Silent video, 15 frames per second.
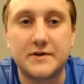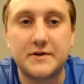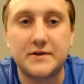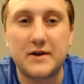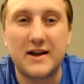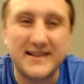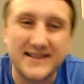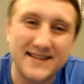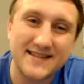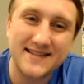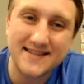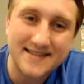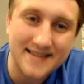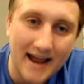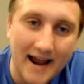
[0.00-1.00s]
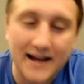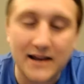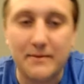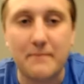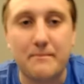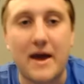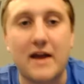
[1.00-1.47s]
So I got a
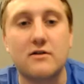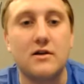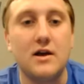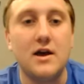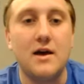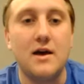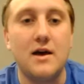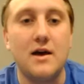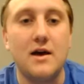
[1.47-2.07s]
tiny bit better,